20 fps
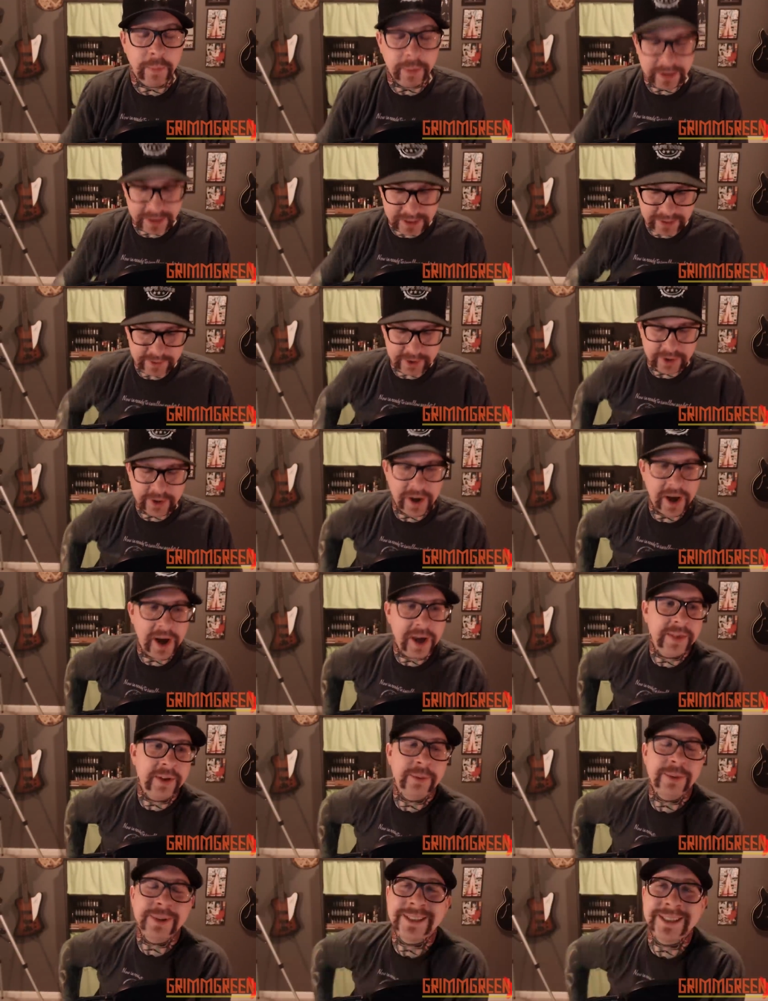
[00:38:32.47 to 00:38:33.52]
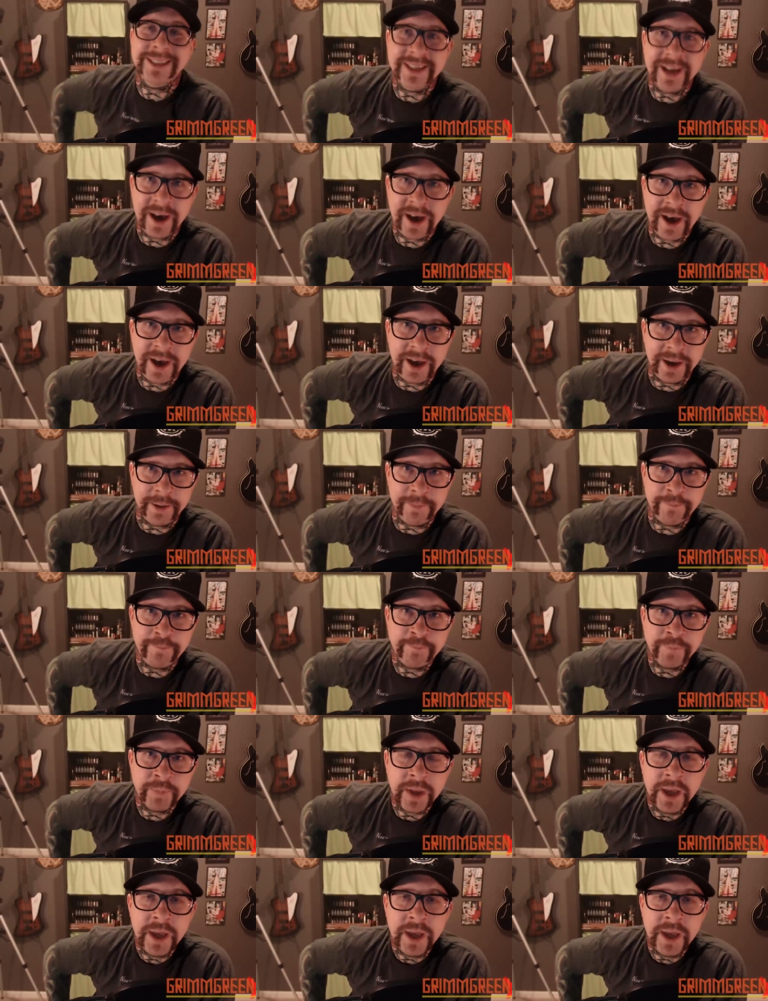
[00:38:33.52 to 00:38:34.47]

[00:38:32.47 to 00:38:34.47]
Believe it or not, there was a time